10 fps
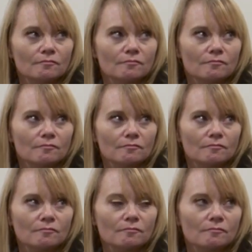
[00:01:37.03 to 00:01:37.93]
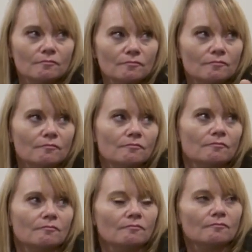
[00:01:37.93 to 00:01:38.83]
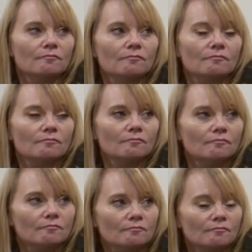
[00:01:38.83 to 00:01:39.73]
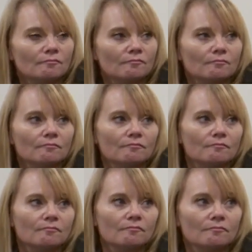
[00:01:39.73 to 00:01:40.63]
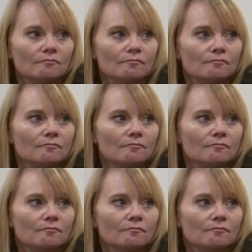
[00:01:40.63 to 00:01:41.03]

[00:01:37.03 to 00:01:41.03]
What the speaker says: This person isn't speaking.